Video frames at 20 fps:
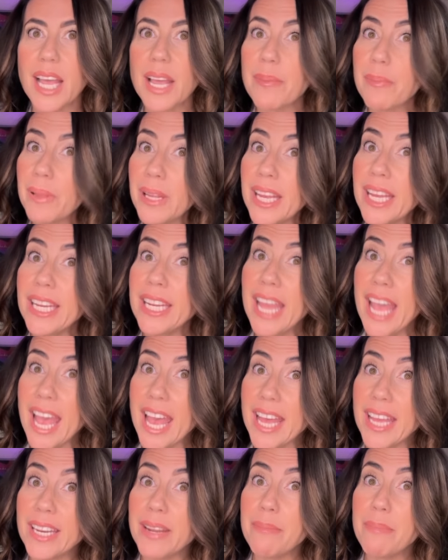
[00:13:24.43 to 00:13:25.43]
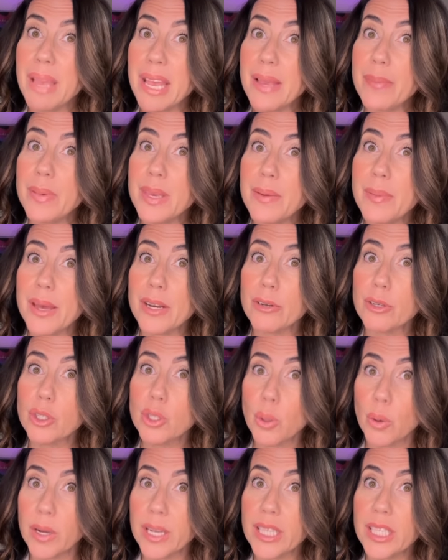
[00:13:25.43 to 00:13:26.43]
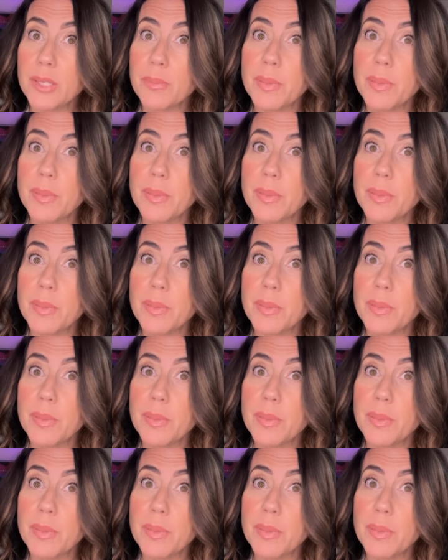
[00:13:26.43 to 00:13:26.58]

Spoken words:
a Plan N may be a better choice